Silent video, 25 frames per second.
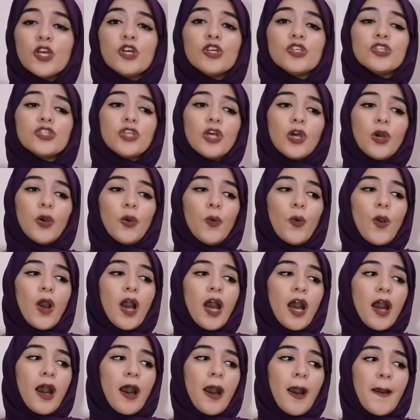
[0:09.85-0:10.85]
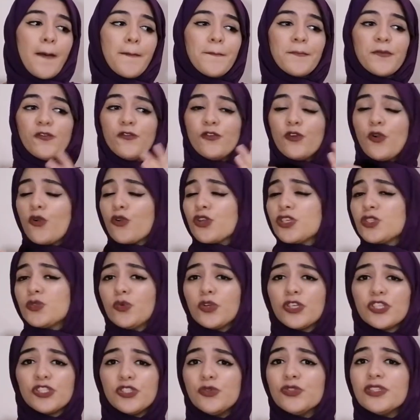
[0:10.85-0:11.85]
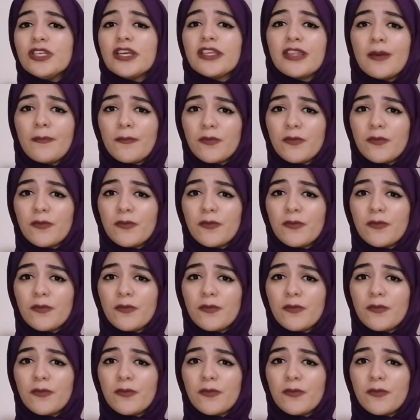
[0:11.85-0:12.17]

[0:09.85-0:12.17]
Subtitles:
So of course we're using the